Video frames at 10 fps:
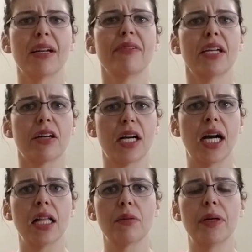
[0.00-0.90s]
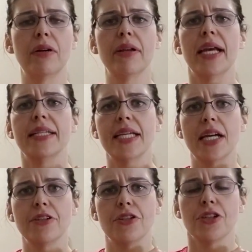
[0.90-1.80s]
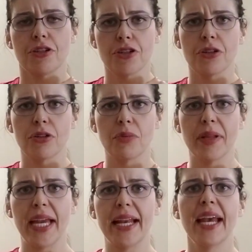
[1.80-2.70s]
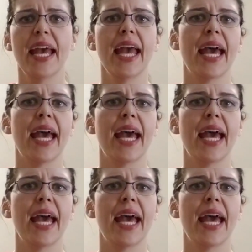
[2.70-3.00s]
where your collarbone attaches to your shoulder blade,